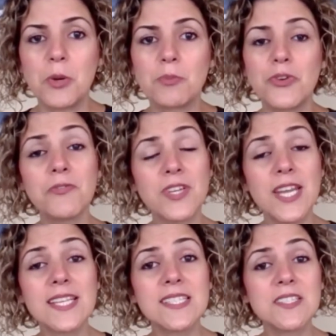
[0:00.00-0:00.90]
home.
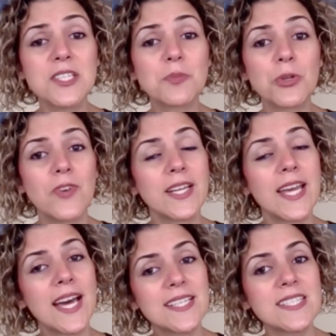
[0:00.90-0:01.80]
Refinancing can
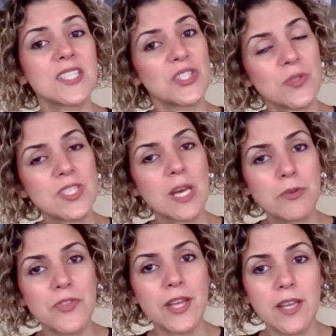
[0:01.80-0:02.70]
provide access to
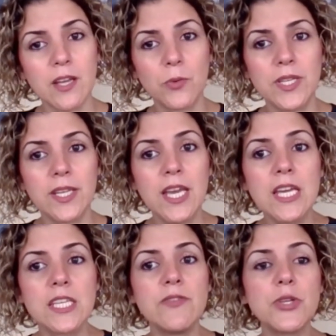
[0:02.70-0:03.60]
some of that equity,
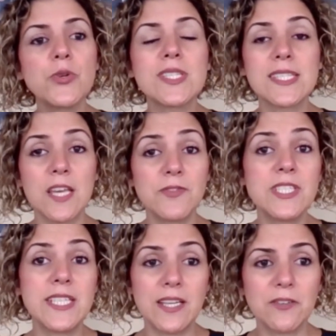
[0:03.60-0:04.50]
giving you a
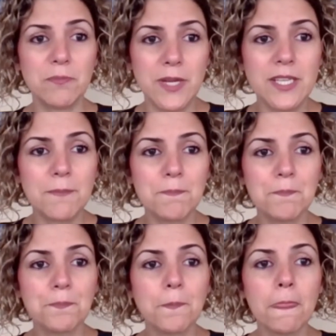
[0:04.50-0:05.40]
safety net of money.
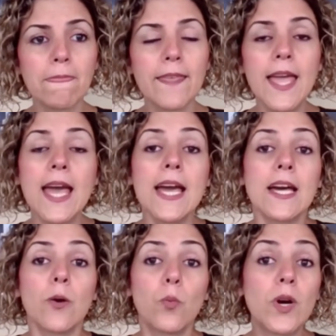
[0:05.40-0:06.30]

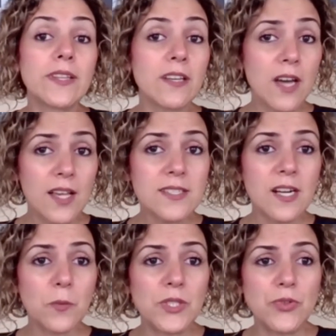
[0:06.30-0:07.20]
What the cons
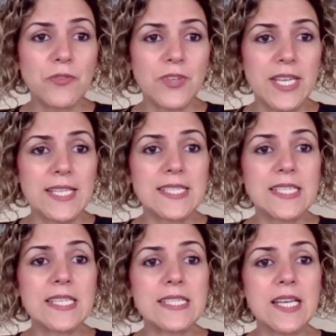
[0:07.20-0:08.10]
are with
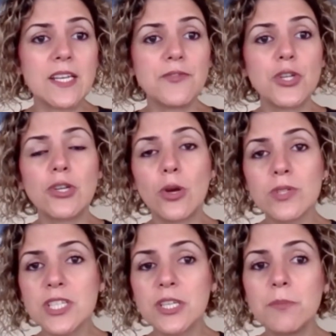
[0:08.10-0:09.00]
refinancing is that if your
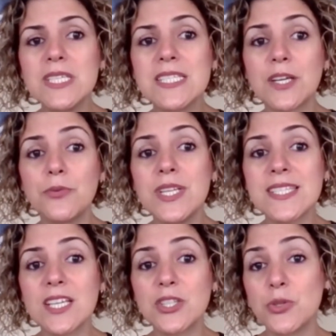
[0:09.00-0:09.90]
loan term is
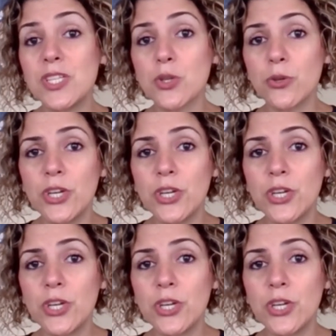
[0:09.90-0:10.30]
reset to its